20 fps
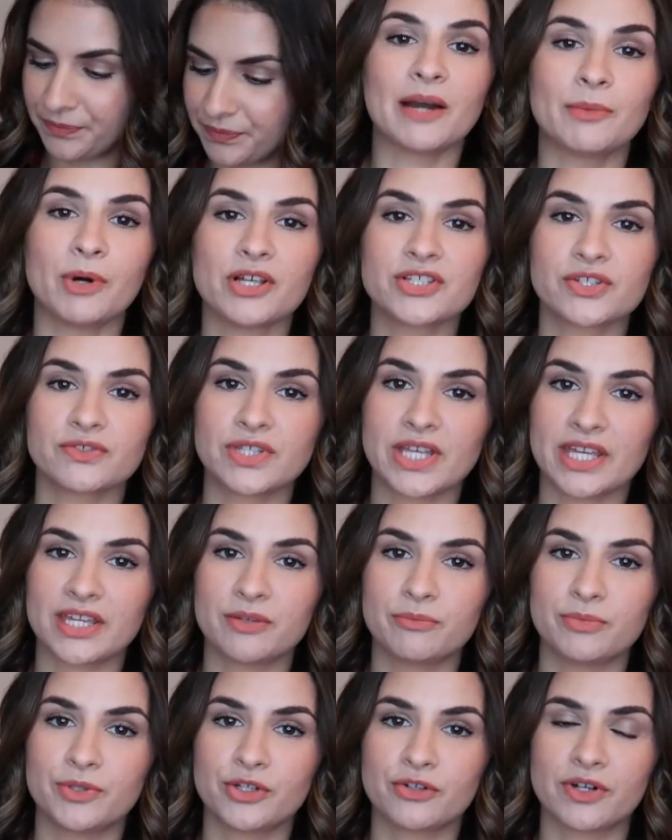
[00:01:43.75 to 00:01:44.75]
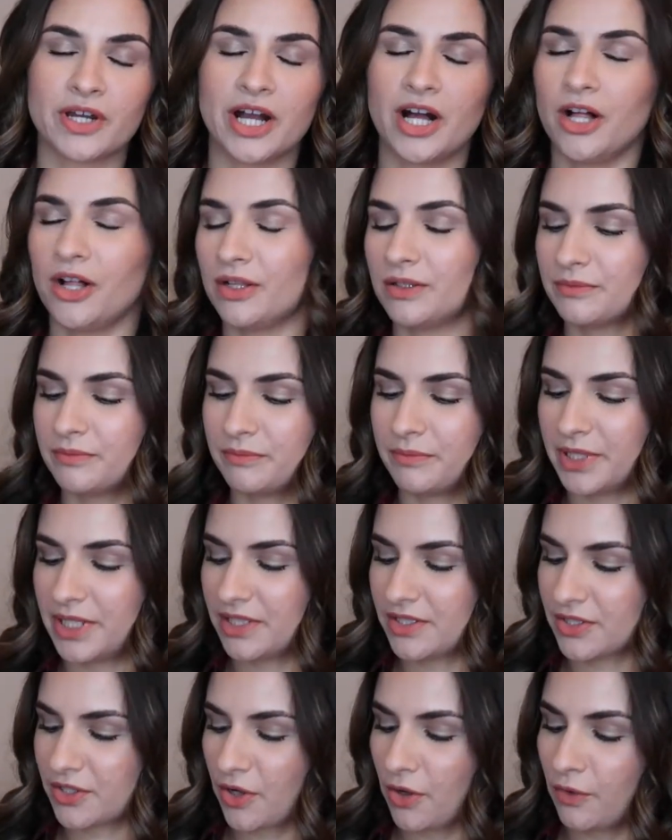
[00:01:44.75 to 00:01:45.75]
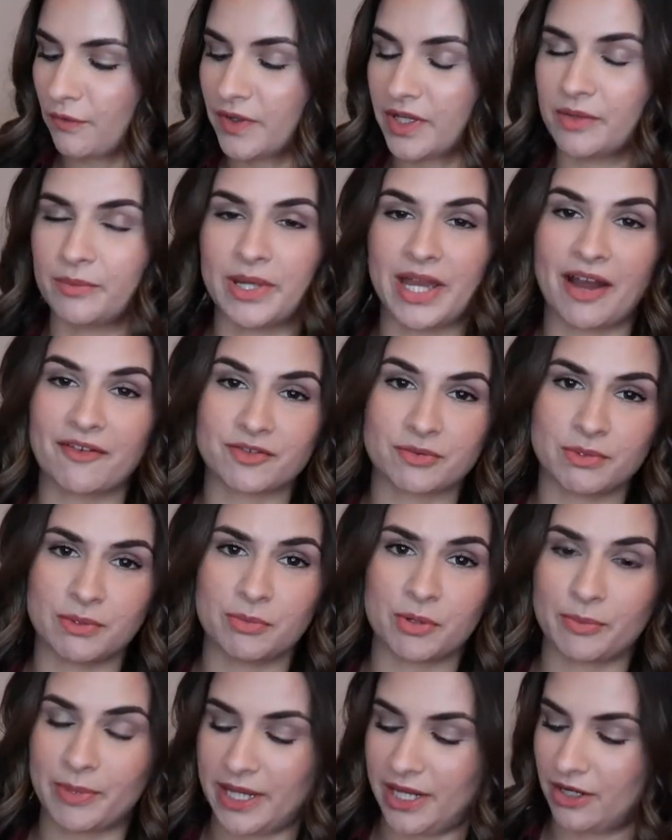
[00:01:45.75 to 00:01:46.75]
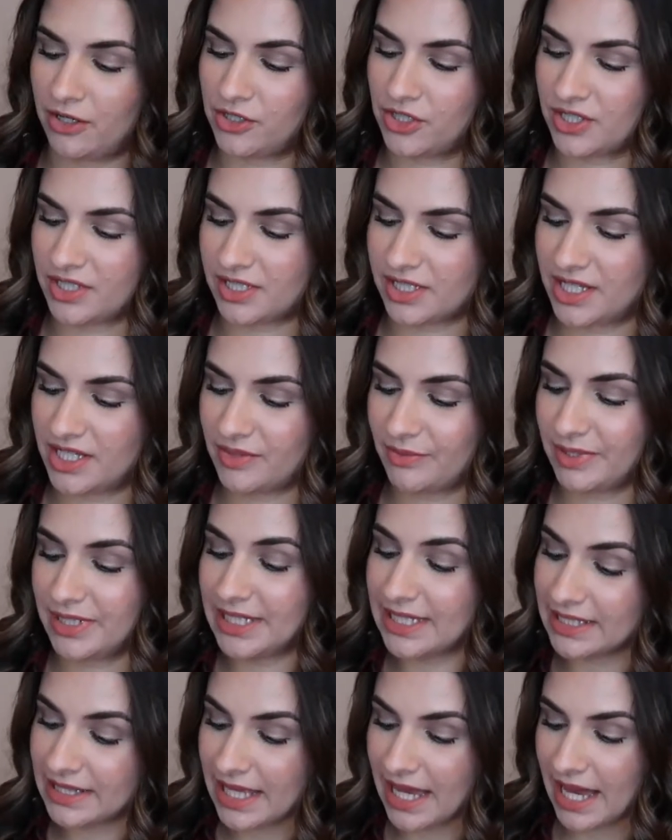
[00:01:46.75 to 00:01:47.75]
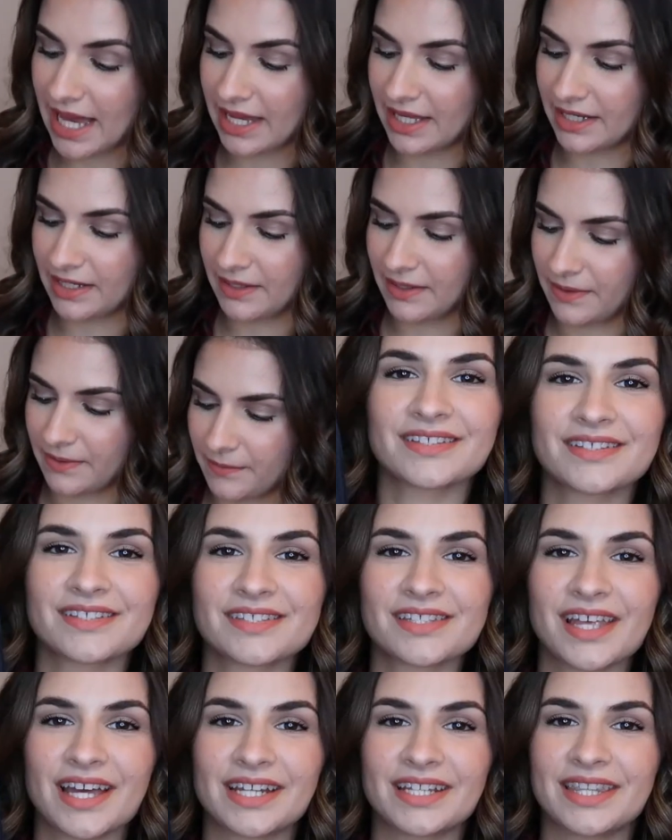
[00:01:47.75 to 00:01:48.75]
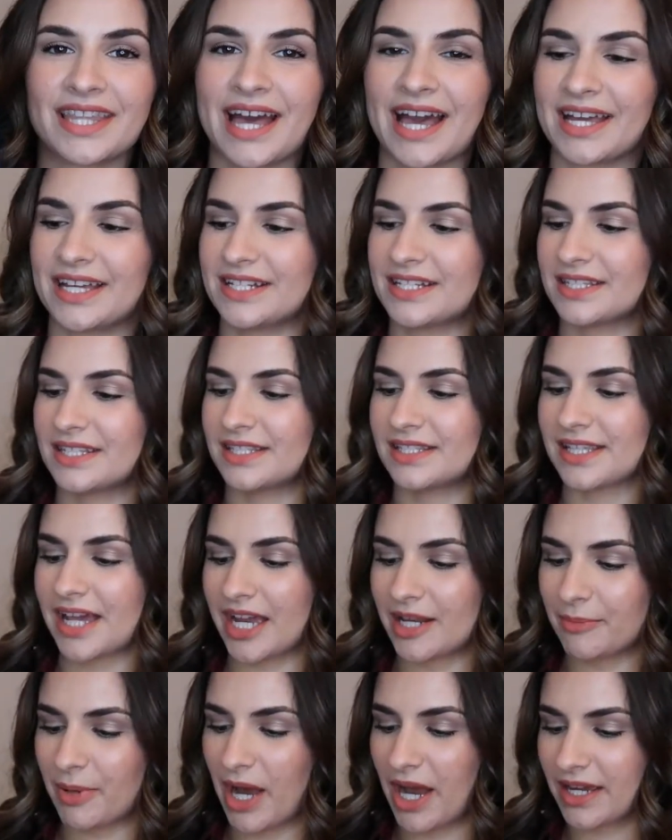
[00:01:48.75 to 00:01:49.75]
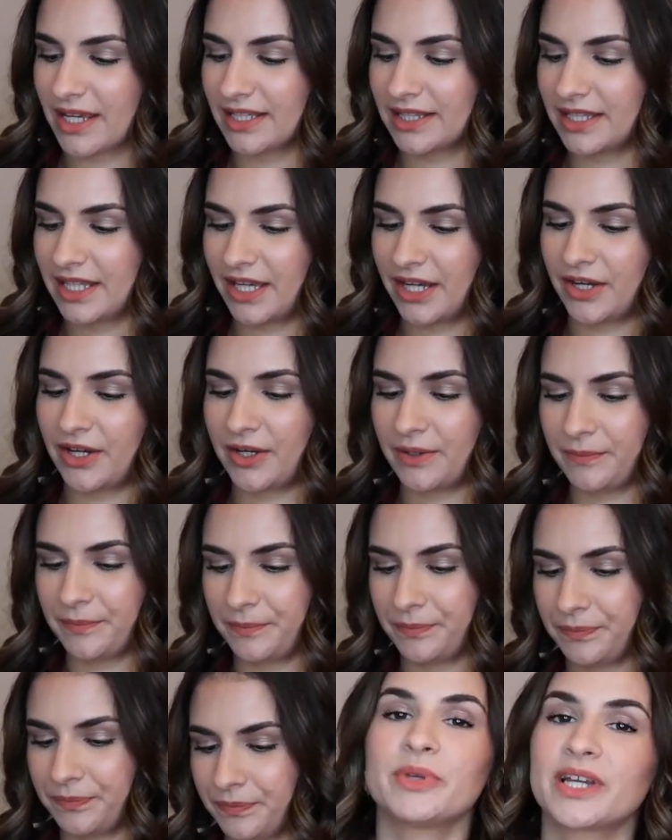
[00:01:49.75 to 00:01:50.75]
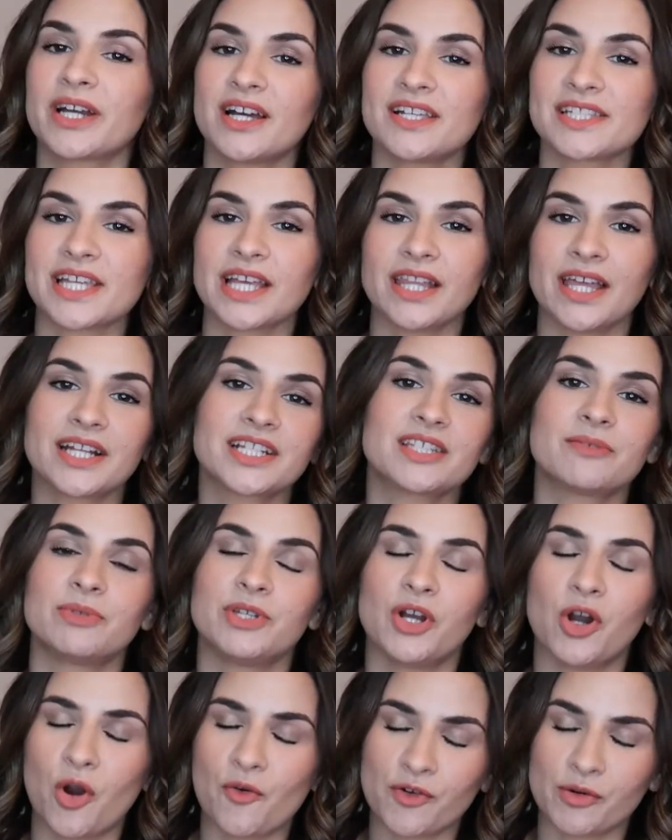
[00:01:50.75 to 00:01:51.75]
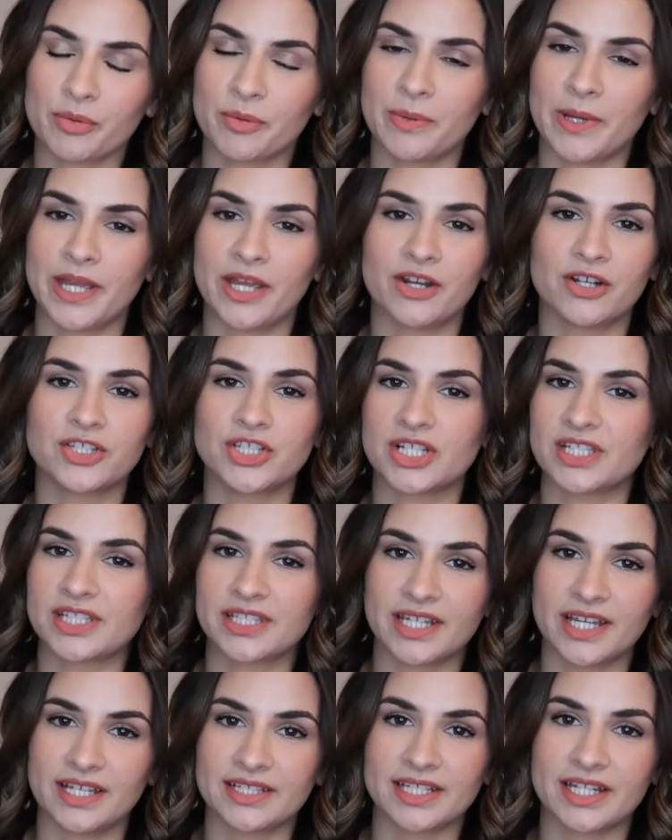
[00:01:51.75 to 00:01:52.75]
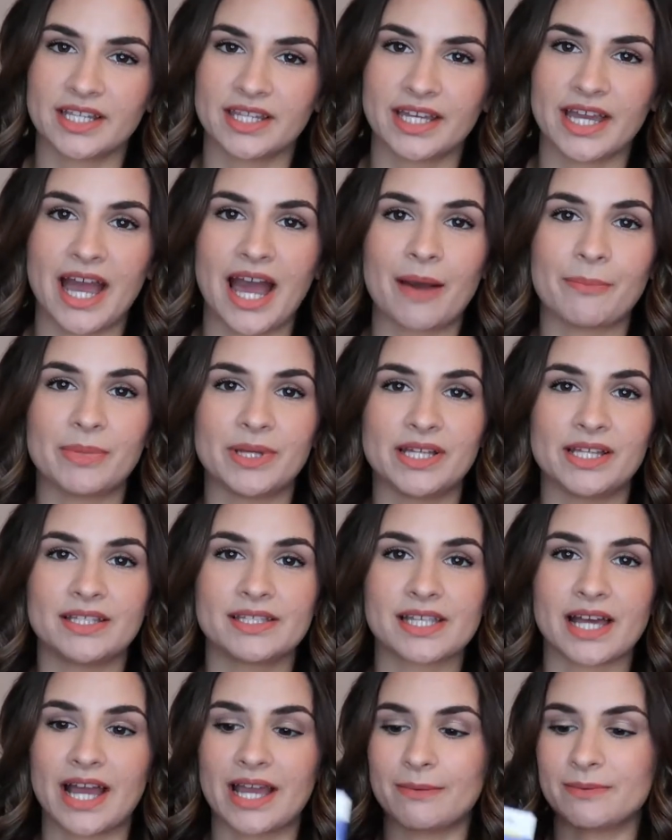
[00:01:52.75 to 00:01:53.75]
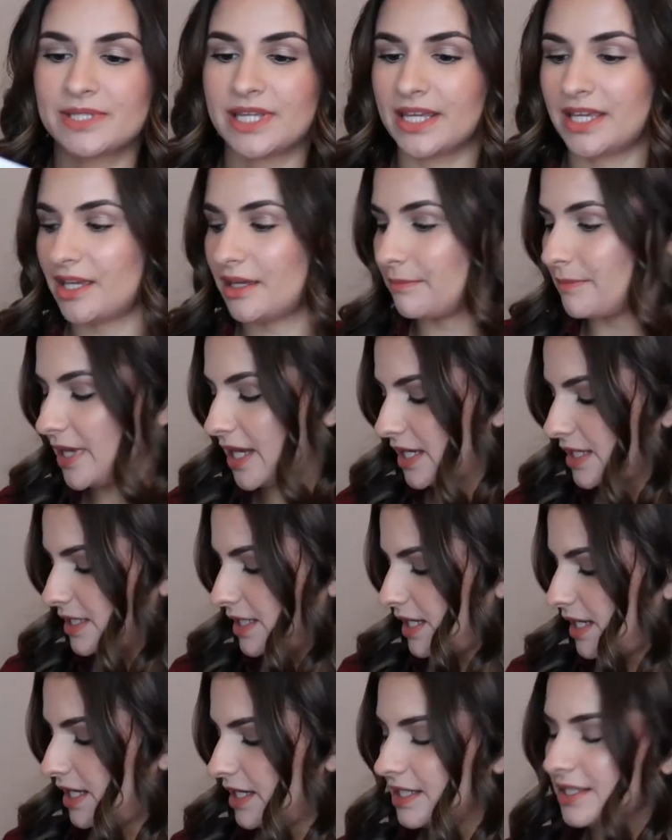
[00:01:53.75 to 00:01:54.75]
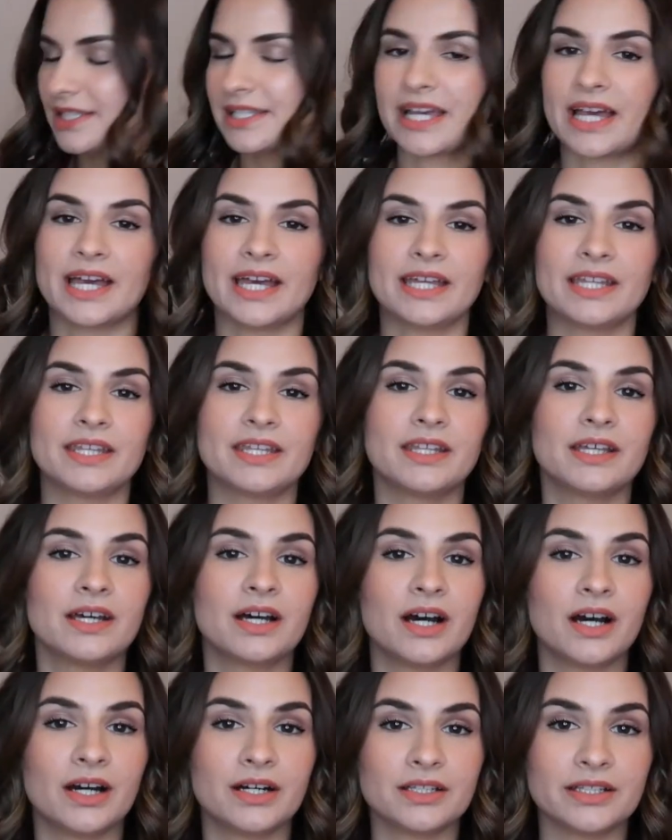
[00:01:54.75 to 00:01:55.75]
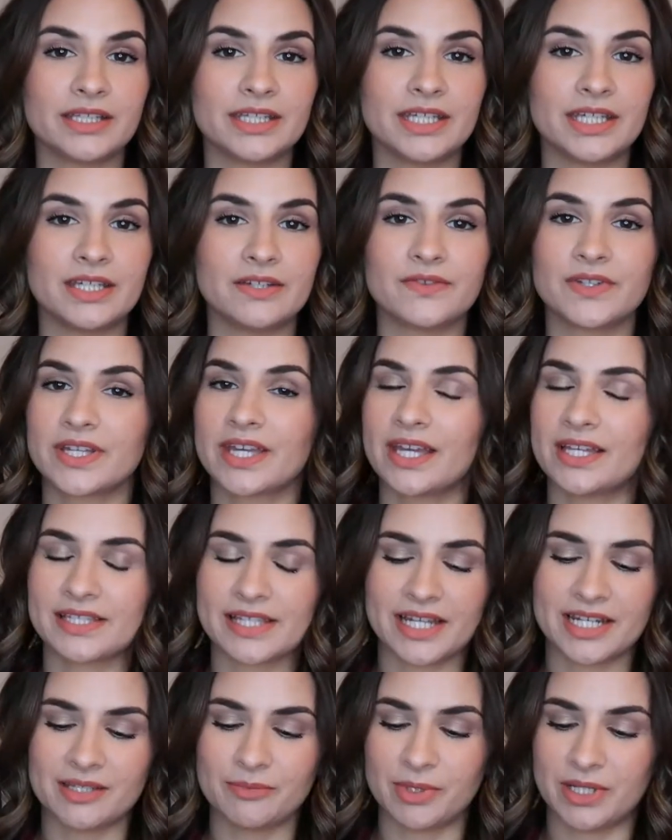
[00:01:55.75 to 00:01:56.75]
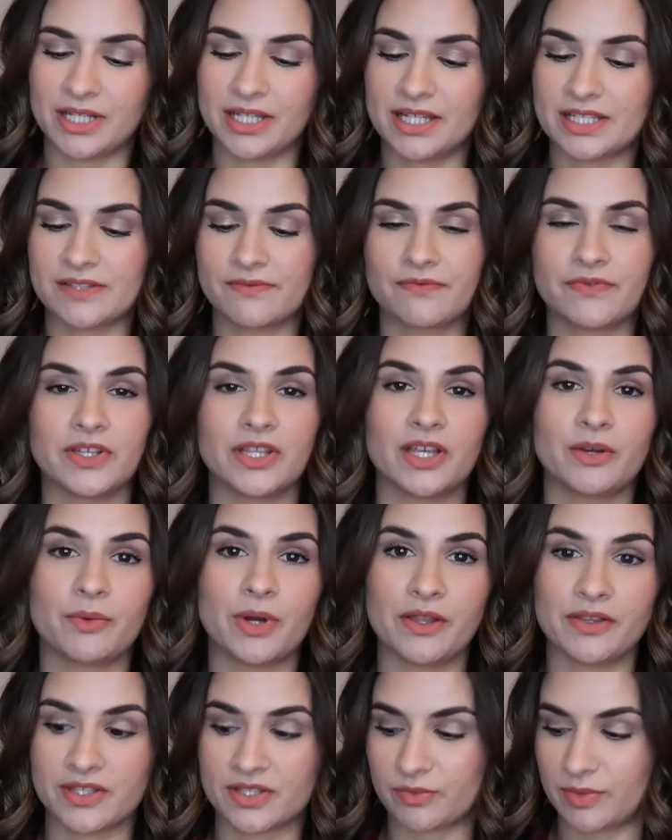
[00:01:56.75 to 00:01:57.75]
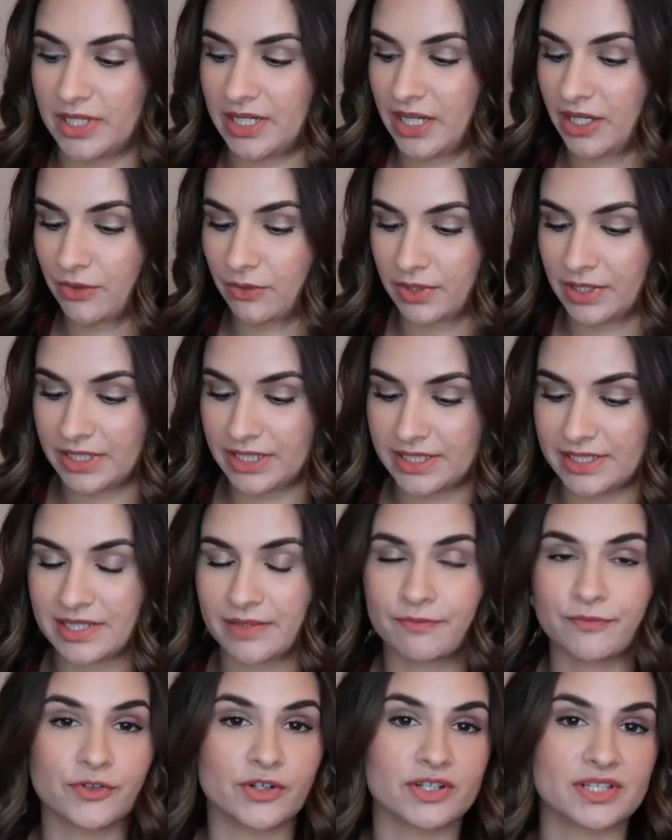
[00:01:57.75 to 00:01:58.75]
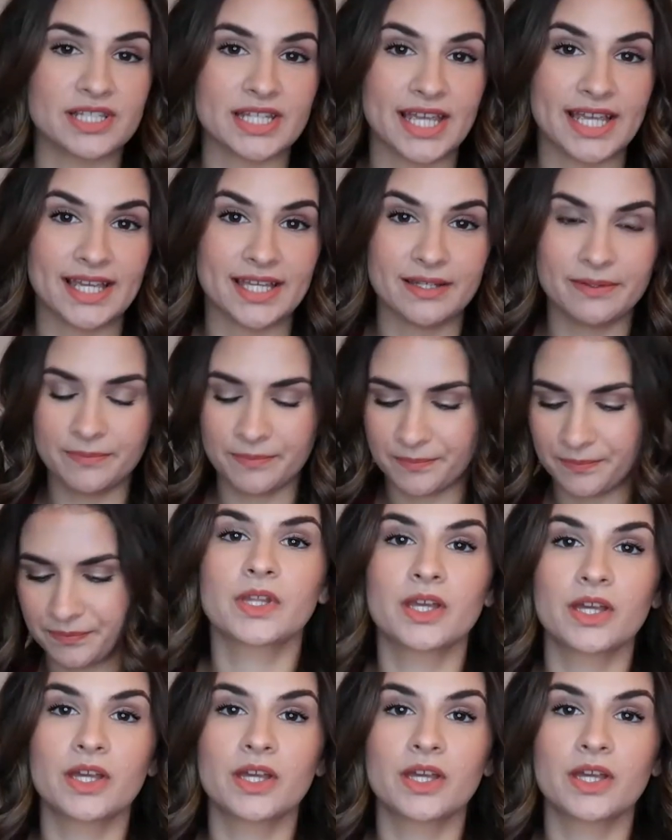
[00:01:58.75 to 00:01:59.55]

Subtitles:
I'm also taking Purell because COVID, we have to be prepared just in case we need that. Sliding that into the side pocket there. Because I like to be over prepared just in case anything happens, I'm taking Band-Aids and Aleve in case anybody isn't feeling well this weekend or needs some first aid.